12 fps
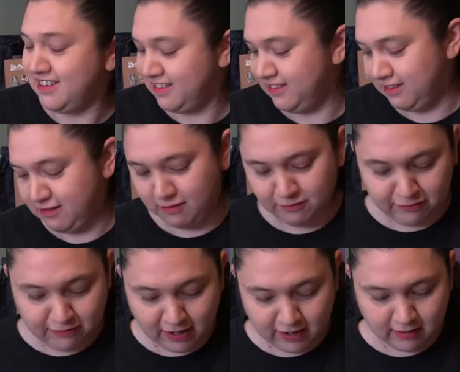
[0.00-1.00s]
you know,
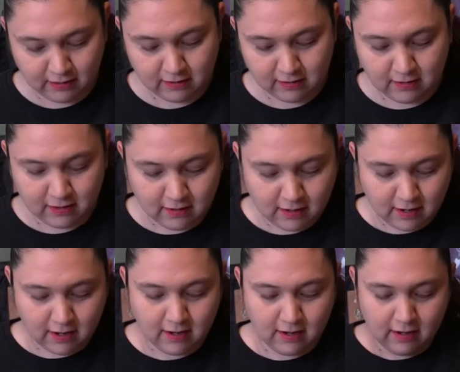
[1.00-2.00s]
friends.
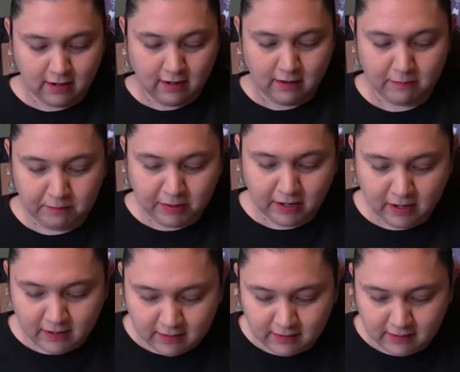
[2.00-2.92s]
But